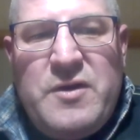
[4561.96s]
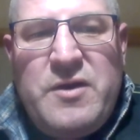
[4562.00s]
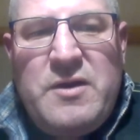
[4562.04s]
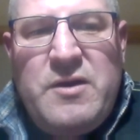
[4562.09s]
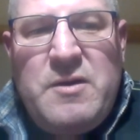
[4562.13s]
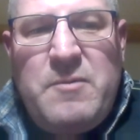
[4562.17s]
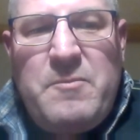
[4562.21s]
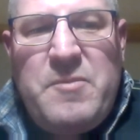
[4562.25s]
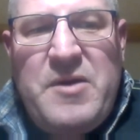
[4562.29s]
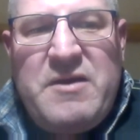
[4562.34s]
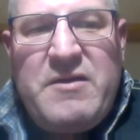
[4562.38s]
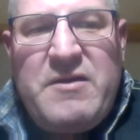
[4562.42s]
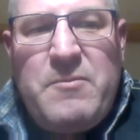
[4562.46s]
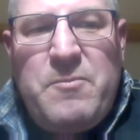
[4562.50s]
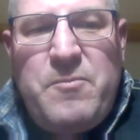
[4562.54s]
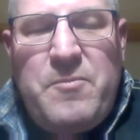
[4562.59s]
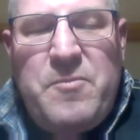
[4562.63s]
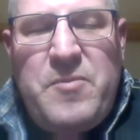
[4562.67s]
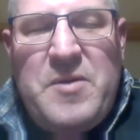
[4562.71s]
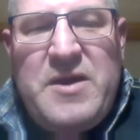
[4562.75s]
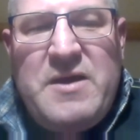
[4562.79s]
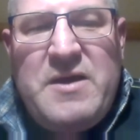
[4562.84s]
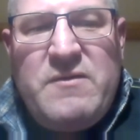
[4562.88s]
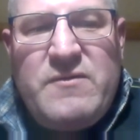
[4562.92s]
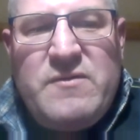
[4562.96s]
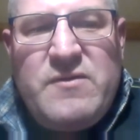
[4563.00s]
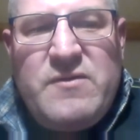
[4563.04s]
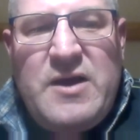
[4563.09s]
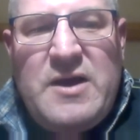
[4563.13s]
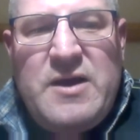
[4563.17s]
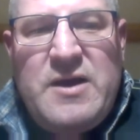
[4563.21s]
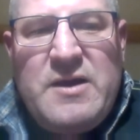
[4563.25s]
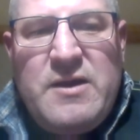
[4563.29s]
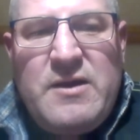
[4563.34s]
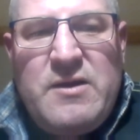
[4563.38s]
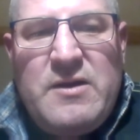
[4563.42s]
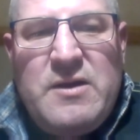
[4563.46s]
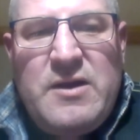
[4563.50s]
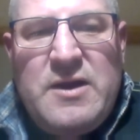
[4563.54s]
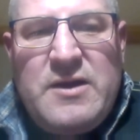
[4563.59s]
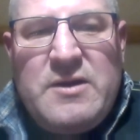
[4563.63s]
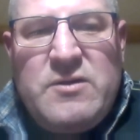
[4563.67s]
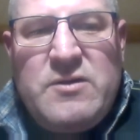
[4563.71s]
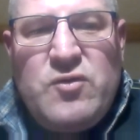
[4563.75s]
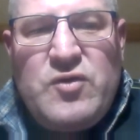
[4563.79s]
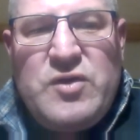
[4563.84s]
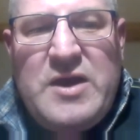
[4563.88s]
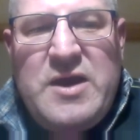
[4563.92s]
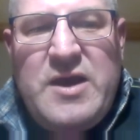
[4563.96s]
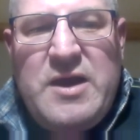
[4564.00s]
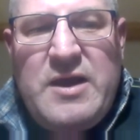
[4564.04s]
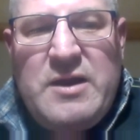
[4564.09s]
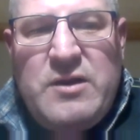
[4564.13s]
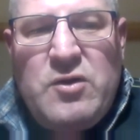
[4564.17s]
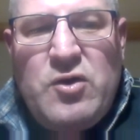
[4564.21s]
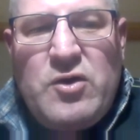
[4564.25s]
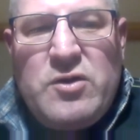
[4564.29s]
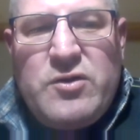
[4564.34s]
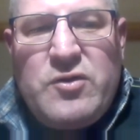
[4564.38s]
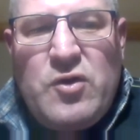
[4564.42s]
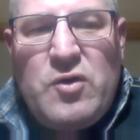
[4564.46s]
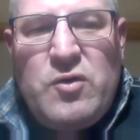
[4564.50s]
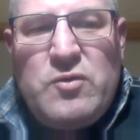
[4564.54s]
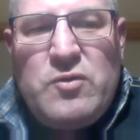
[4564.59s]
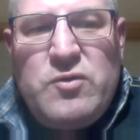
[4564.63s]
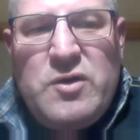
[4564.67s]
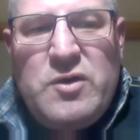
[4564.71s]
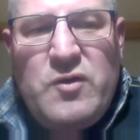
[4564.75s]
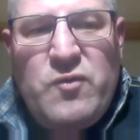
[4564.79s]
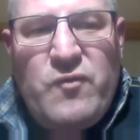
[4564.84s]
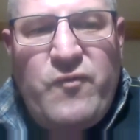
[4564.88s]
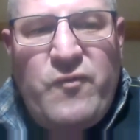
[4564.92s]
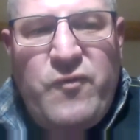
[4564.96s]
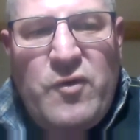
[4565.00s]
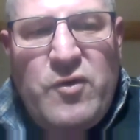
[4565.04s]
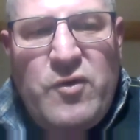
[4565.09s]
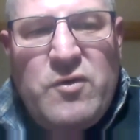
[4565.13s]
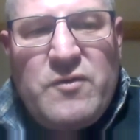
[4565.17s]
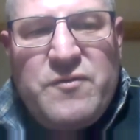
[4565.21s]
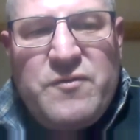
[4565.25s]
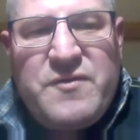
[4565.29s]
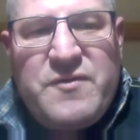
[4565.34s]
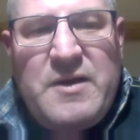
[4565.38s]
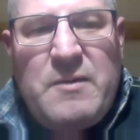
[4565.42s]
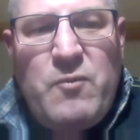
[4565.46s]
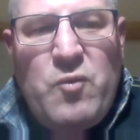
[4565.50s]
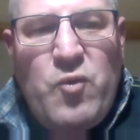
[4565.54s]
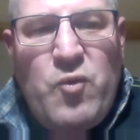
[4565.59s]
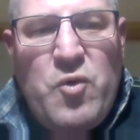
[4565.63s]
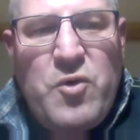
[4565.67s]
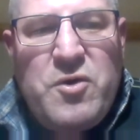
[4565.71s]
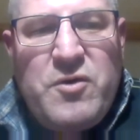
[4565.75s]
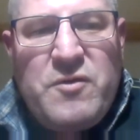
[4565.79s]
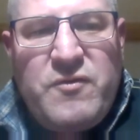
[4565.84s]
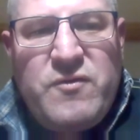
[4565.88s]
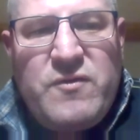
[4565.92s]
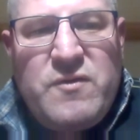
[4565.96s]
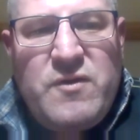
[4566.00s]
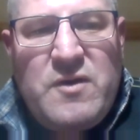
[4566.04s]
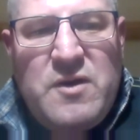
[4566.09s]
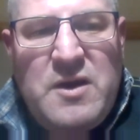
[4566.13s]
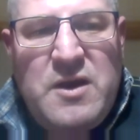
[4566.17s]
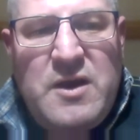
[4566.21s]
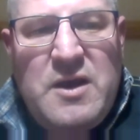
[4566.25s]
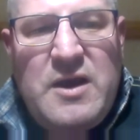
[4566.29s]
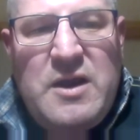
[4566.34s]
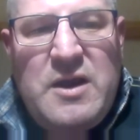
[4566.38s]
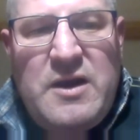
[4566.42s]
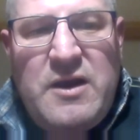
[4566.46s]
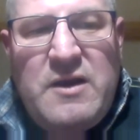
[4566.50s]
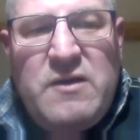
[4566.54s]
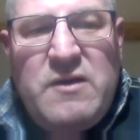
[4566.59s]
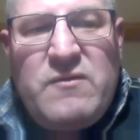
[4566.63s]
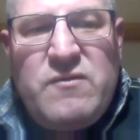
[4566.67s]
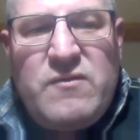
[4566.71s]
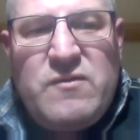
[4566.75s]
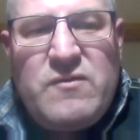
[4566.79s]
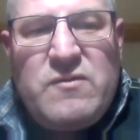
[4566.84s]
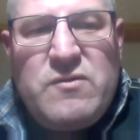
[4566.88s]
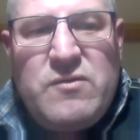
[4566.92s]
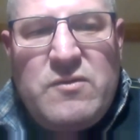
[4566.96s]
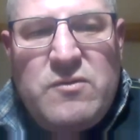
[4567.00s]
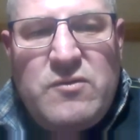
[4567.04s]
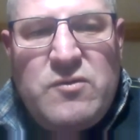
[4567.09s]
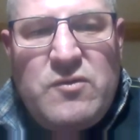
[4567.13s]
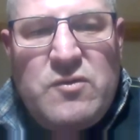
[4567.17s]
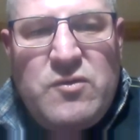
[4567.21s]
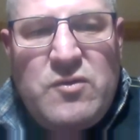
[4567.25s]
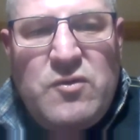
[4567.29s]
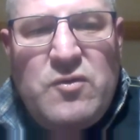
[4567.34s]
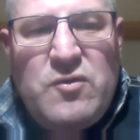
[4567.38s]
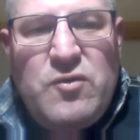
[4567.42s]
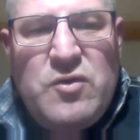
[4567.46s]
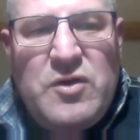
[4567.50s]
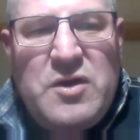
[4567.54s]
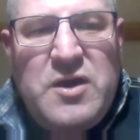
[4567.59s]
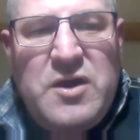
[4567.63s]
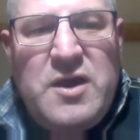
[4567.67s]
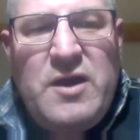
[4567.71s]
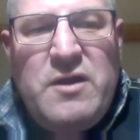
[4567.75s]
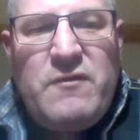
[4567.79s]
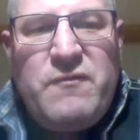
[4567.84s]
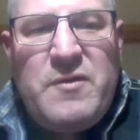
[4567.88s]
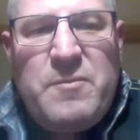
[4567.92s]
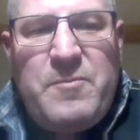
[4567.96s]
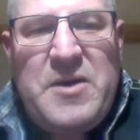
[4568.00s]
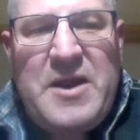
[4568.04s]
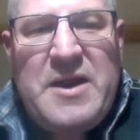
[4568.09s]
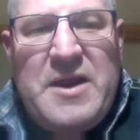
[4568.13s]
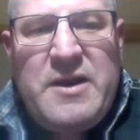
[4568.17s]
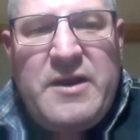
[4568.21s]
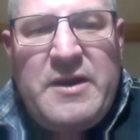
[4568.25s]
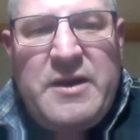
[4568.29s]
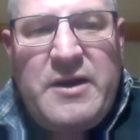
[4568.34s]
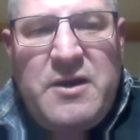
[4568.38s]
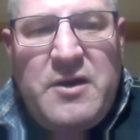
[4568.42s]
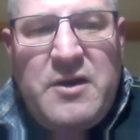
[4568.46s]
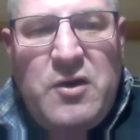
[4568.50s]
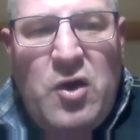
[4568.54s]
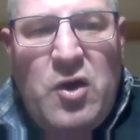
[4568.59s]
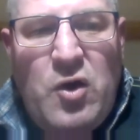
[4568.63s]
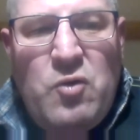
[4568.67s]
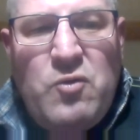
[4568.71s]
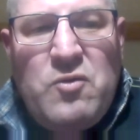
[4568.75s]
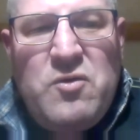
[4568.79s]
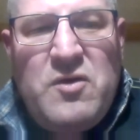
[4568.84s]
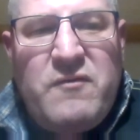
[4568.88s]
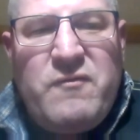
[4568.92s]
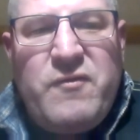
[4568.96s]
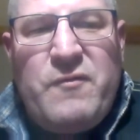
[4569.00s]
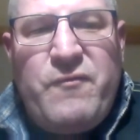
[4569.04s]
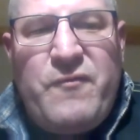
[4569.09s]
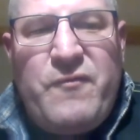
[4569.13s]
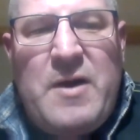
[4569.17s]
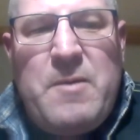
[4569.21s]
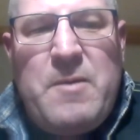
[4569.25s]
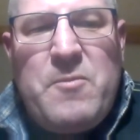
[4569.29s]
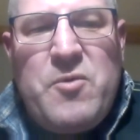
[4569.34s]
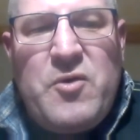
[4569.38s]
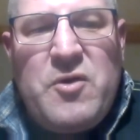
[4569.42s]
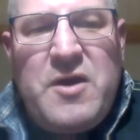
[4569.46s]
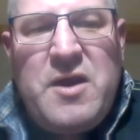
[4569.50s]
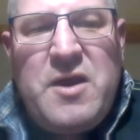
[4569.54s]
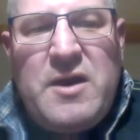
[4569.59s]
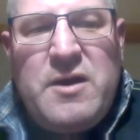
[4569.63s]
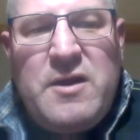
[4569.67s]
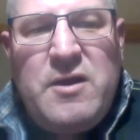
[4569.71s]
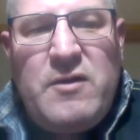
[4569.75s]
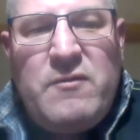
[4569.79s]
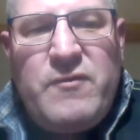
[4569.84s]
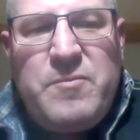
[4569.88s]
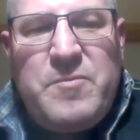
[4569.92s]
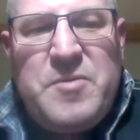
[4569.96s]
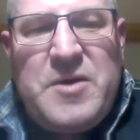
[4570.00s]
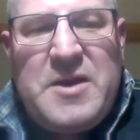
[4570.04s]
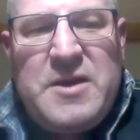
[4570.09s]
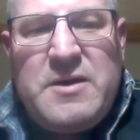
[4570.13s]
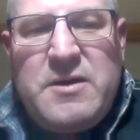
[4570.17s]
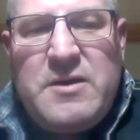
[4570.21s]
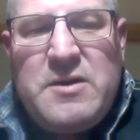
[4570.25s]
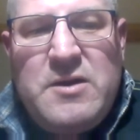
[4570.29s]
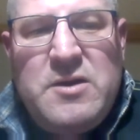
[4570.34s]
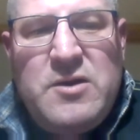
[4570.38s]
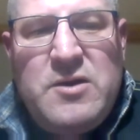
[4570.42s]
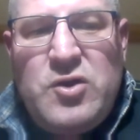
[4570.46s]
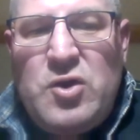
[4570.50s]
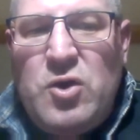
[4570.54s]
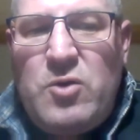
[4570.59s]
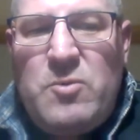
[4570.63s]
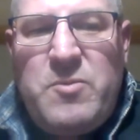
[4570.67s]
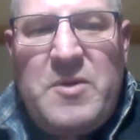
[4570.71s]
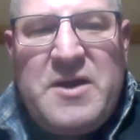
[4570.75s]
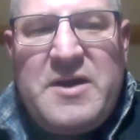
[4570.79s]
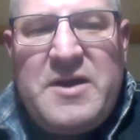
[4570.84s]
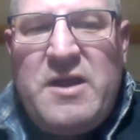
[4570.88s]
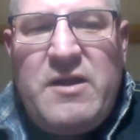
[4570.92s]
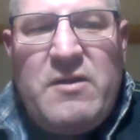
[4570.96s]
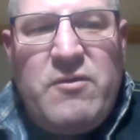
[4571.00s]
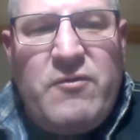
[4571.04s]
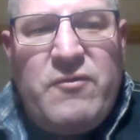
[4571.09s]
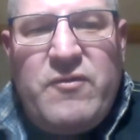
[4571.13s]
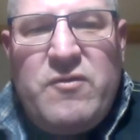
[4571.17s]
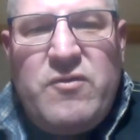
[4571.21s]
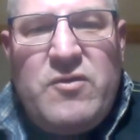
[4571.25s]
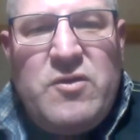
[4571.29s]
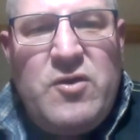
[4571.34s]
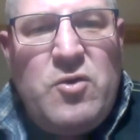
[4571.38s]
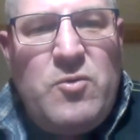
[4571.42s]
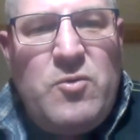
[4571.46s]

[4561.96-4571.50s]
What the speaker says: in a better place like today, and not only for some words. It is to heal the planet. Only the farmer can heal the planet. Nobody else.